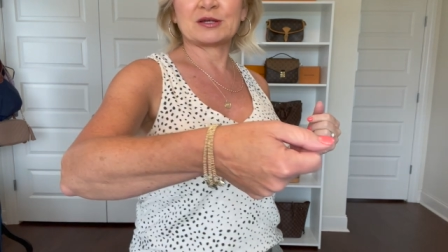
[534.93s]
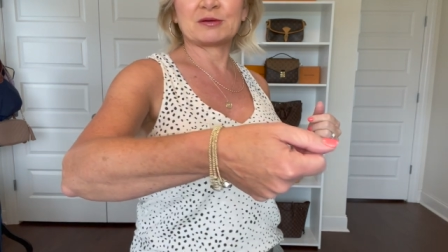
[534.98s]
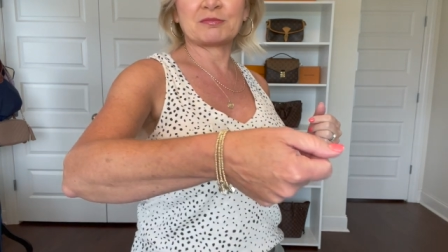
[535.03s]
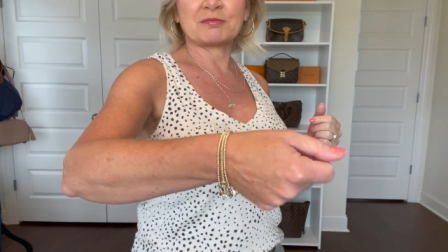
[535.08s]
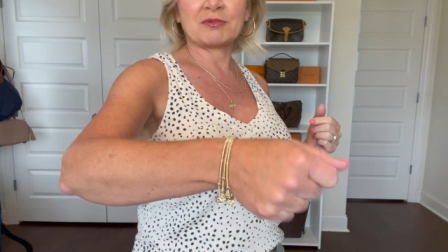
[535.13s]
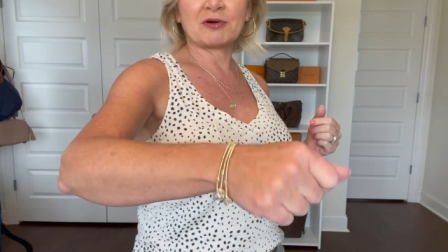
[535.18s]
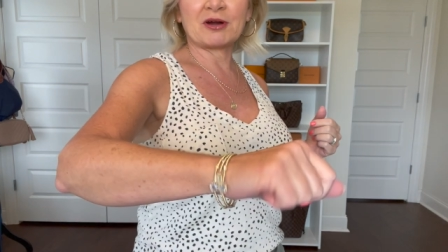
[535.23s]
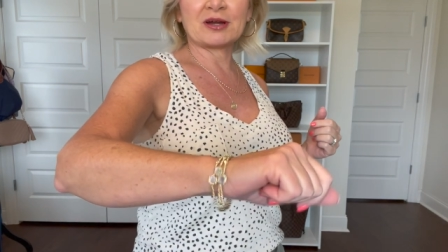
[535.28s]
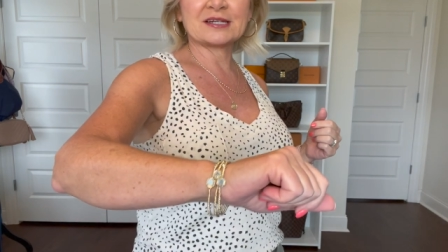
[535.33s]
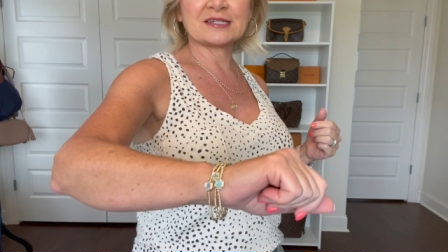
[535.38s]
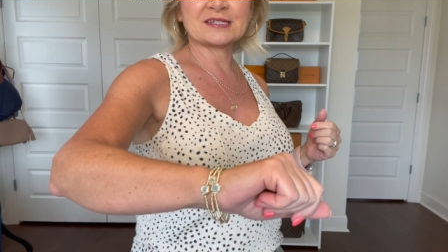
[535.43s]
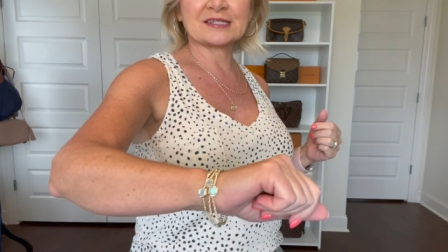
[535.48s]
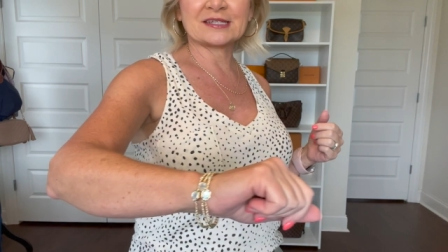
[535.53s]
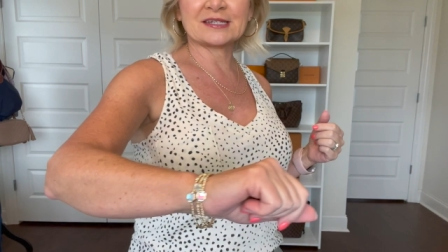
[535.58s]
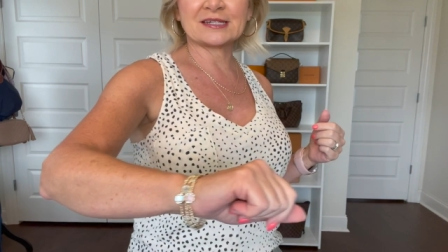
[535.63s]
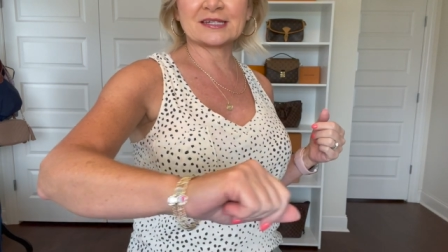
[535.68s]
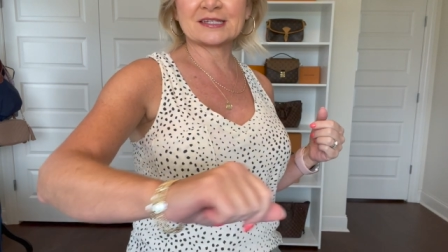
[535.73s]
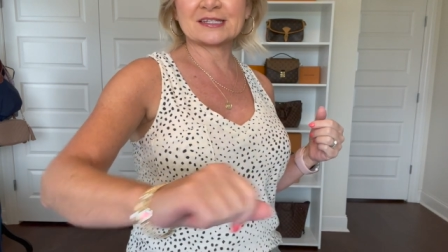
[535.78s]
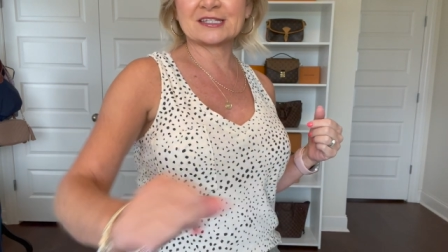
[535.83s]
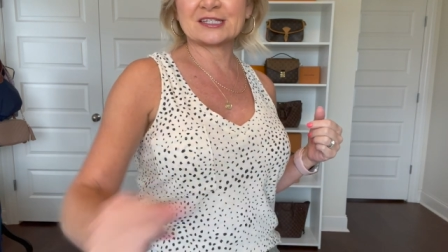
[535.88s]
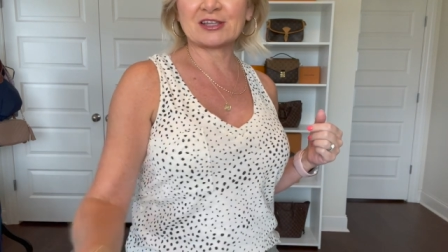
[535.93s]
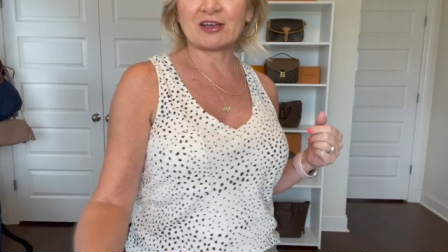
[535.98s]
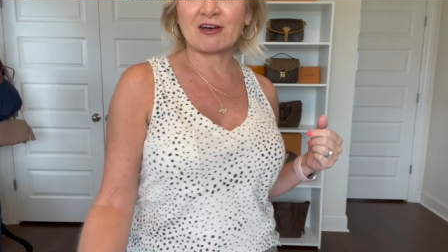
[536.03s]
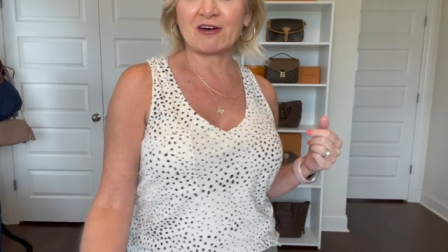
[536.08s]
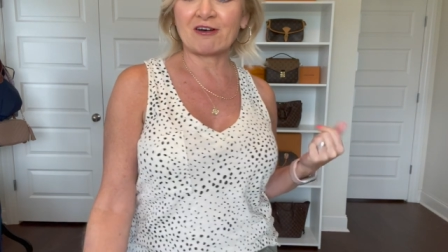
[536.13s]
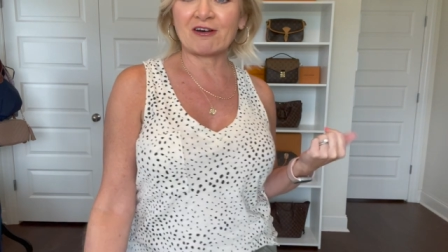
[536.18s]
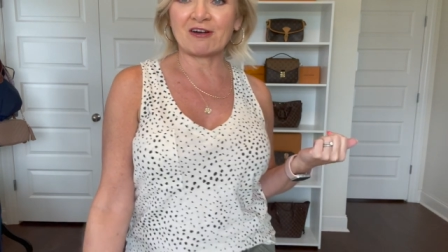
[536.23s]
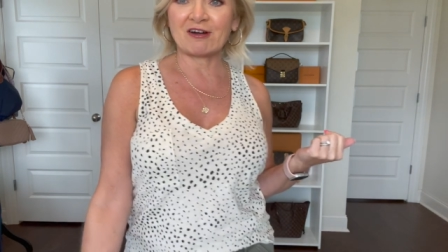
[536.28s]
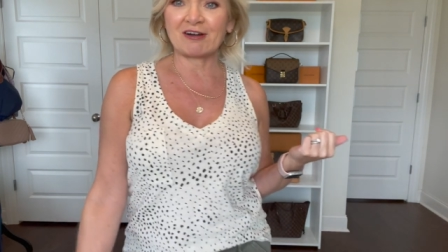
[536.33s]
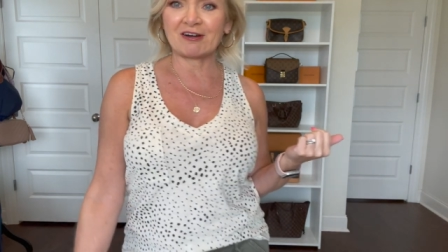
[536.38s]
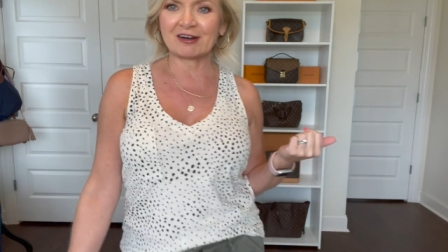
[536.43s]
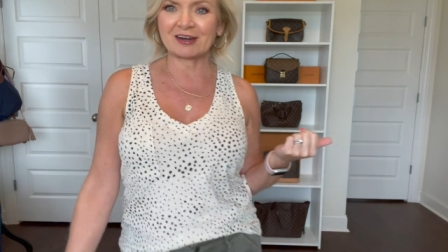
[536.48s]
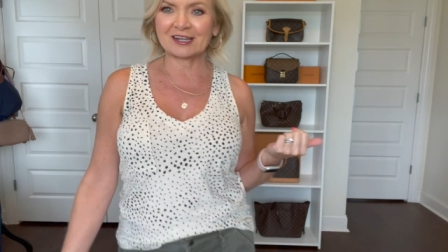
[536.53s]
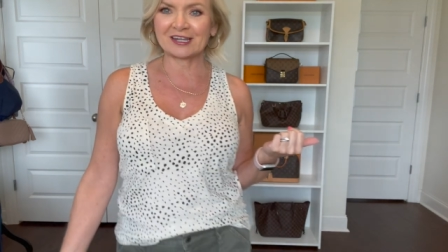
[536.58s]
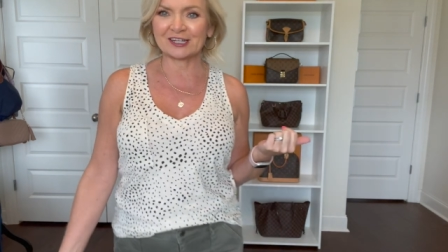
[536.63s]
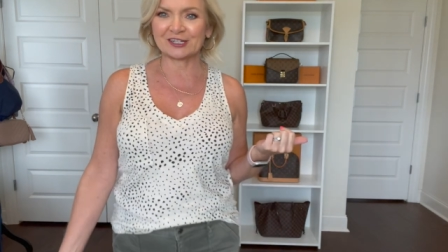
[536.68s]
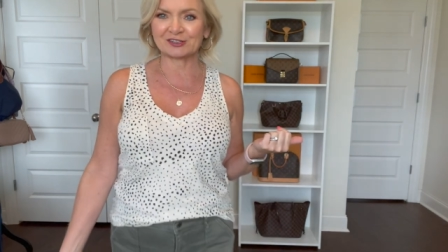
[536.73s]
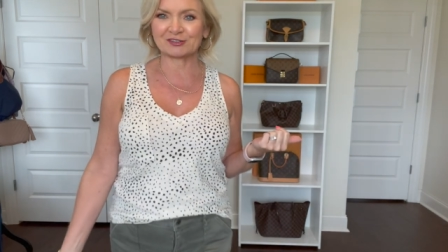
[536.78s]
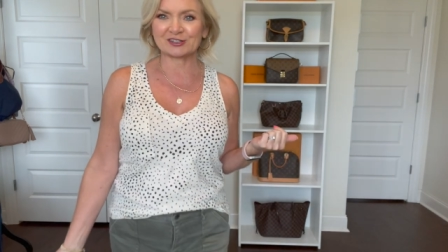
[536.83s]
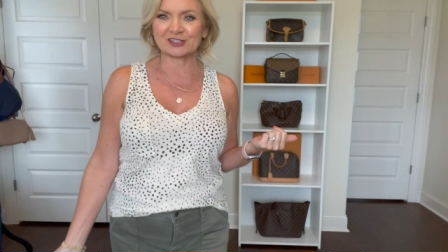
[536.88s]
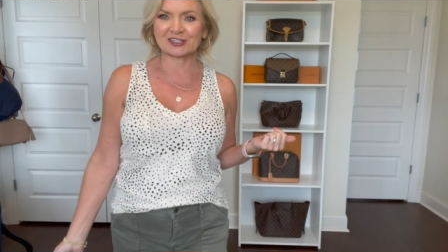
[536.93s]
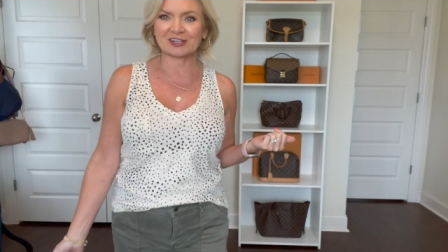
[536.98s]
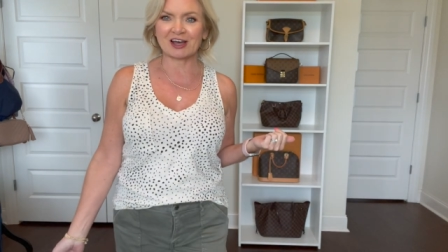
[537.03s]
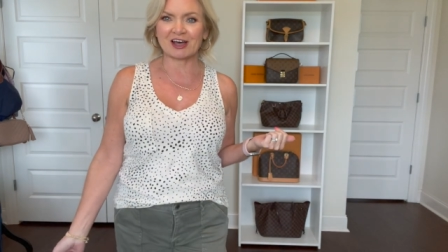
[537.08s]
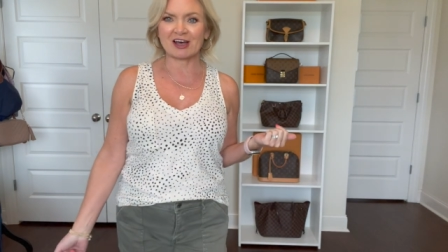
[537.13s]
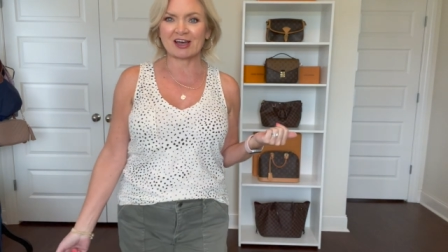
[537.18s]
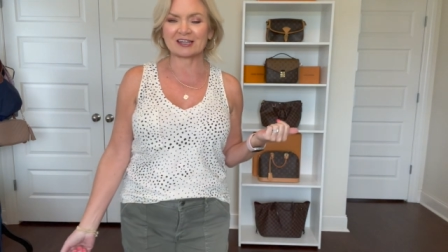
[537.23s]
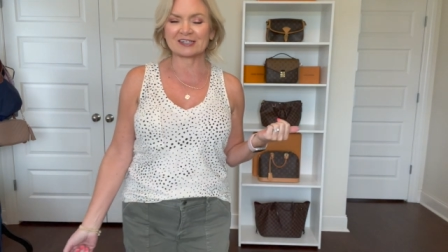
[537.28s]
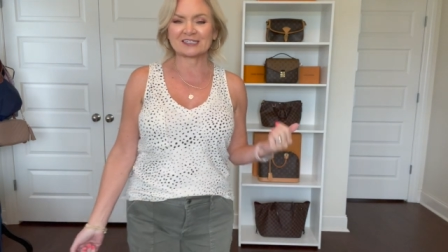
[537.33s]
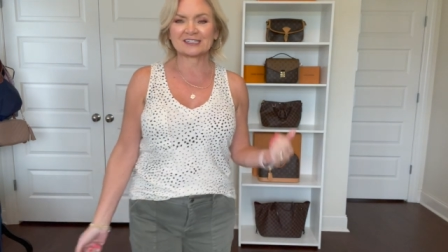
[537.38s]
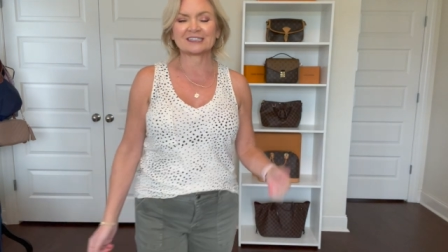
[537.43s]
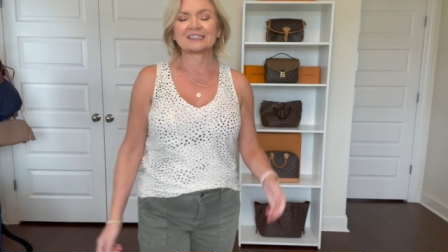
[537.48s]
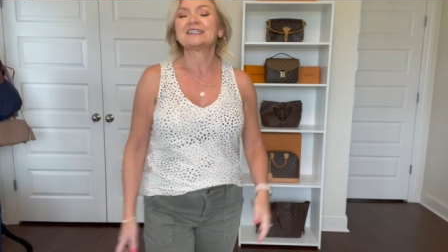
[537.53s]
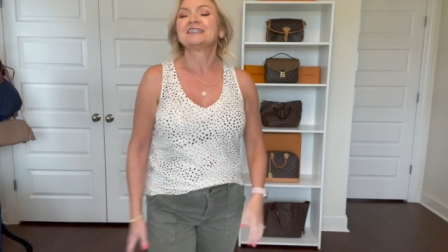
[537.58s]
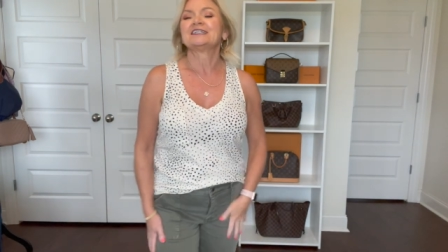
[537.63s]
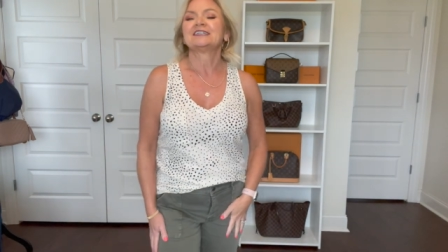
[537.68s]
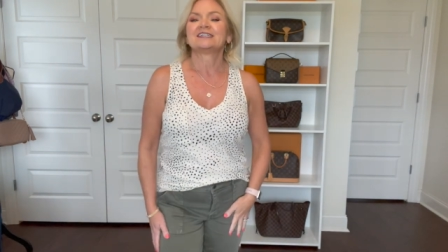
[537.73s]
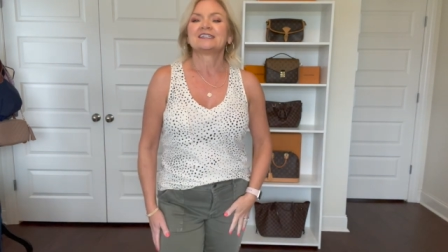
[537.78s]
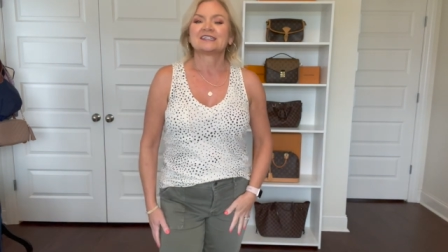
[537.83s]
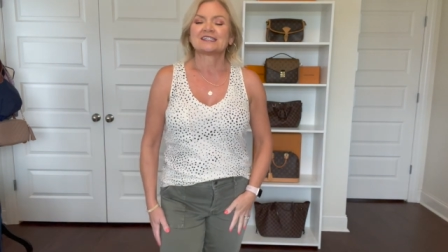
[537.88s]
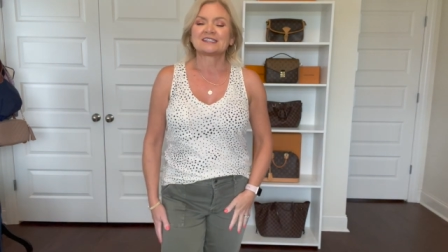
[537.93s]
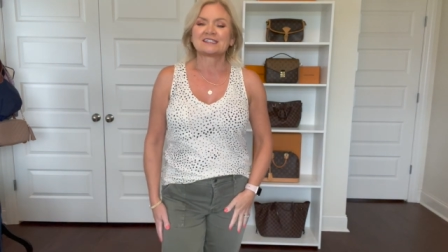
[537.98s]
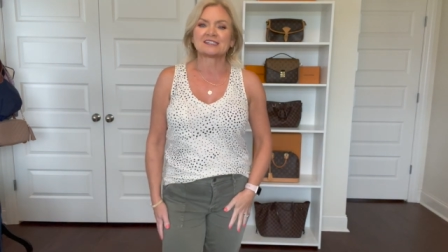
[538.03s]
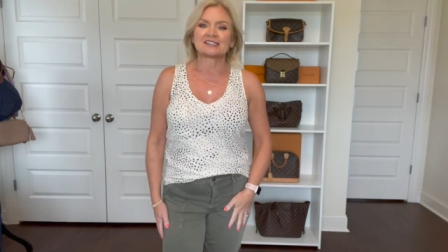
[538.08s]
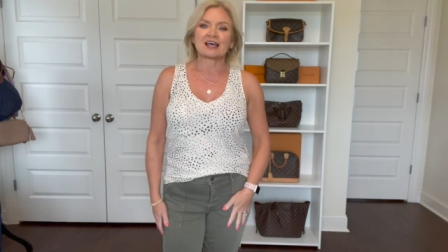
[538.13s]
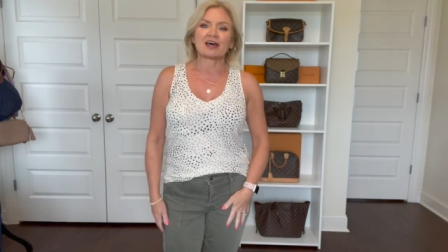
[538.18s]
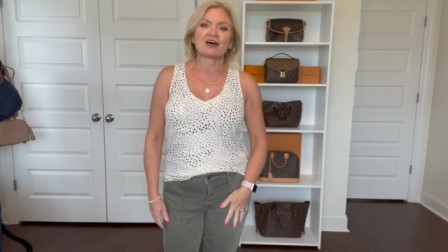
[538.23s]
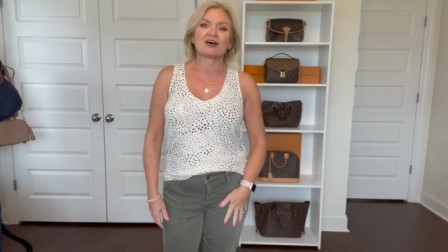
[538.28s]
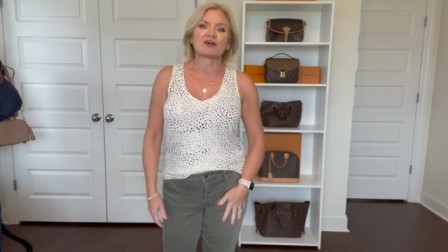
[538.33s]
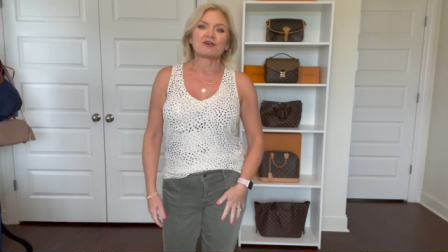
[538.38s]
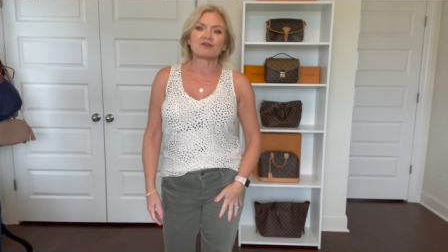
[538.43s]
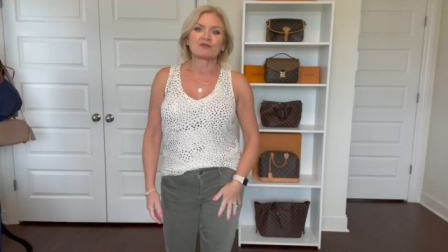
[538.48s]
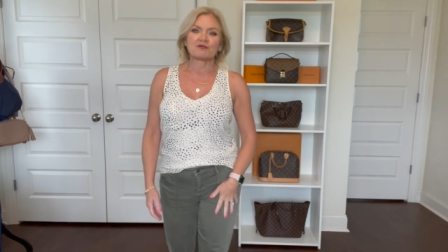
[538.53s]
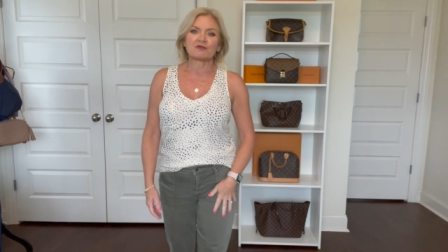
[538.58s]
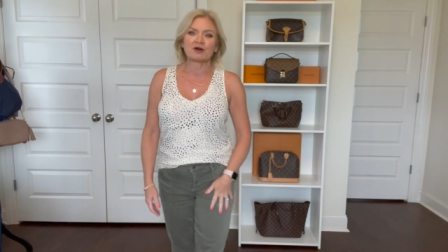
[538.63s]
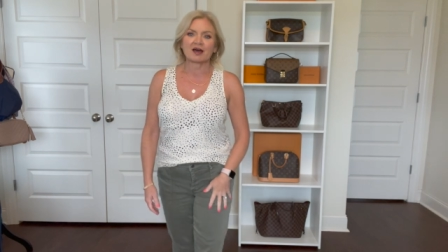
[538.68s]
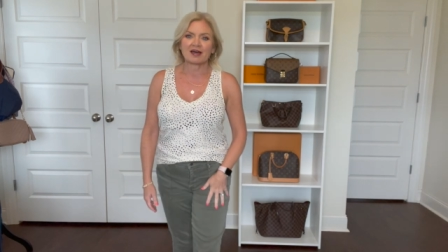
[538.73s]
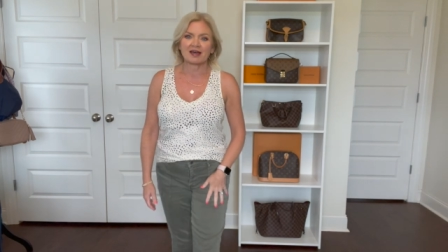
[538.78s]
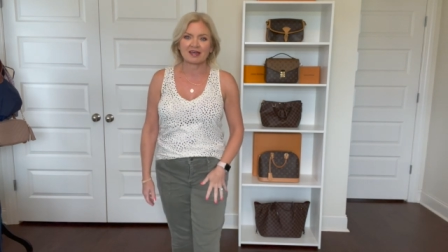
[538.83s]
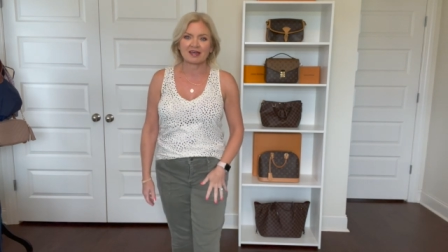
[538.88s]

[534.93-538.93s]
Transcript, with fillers: bracelets are Kendra Scott so